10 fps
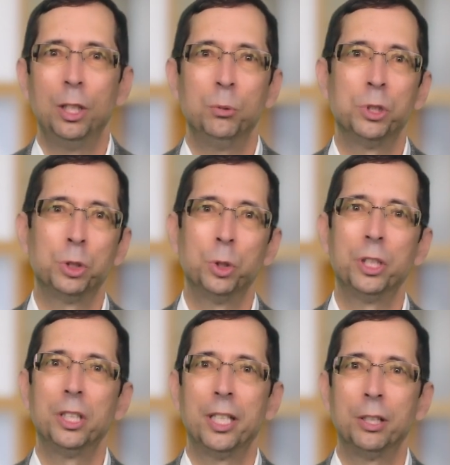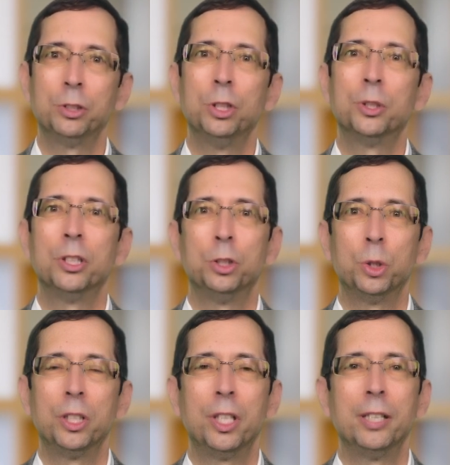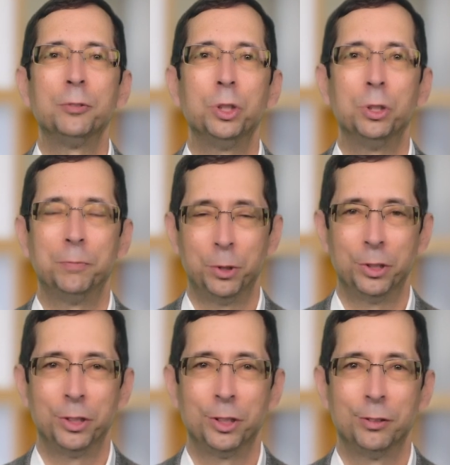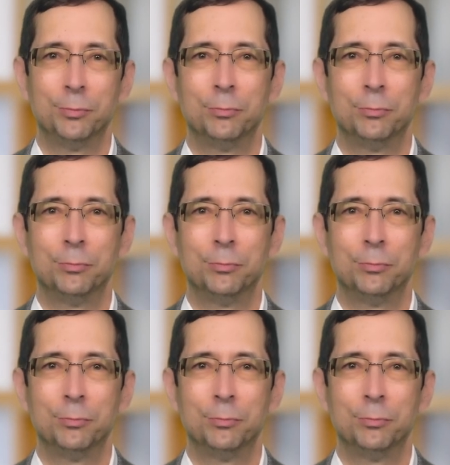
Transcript: restore your health so you can enjoy life to the fullest.